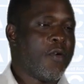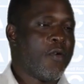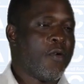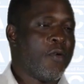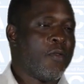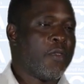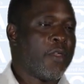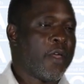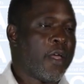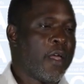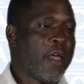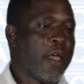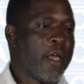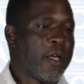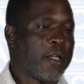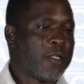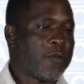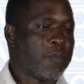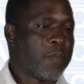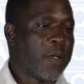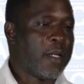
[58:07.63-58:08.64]
on the
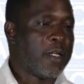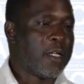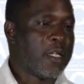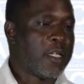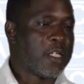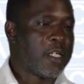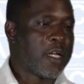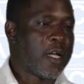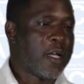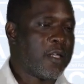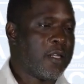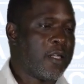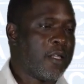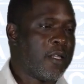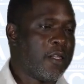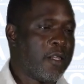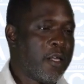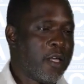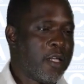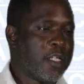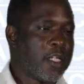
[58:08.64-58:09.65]
expenditure,
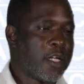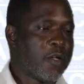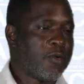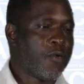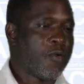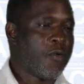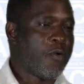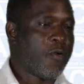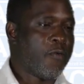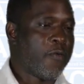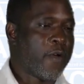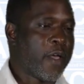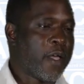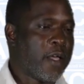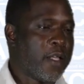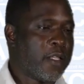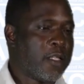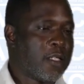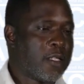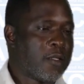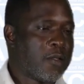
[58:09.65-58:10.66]
the general
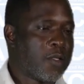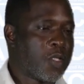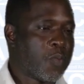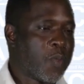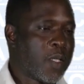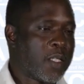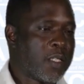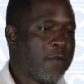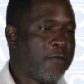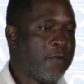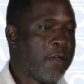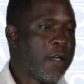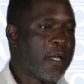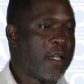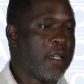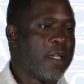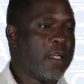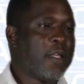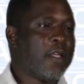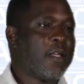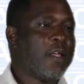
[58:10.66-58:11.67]
overheads
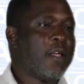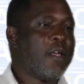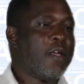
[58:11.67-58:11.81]
specifically,